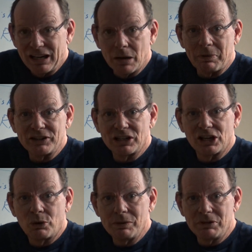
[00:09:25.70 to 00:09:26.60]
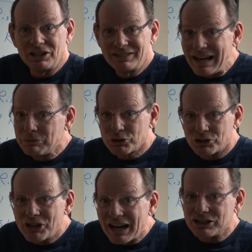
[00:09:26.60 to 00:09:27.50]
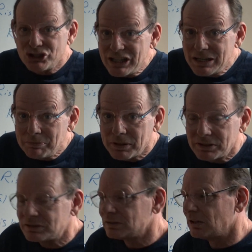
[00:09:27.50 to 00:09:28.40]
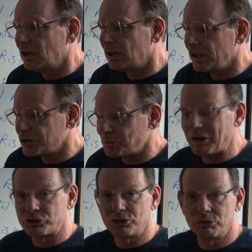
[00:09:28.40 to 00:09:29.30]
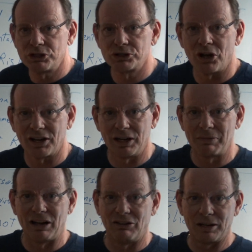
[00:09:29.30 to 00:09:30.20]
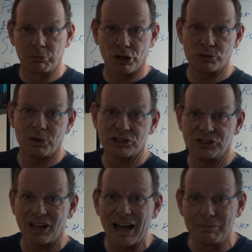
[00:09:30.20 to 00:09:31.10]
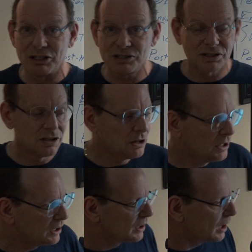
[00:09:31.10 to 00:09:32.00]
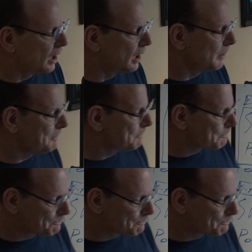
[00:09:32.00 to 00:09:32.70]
up on their equipment, and tables are not cheap. Especially when you're talking about like Brunswicks and Diamonds and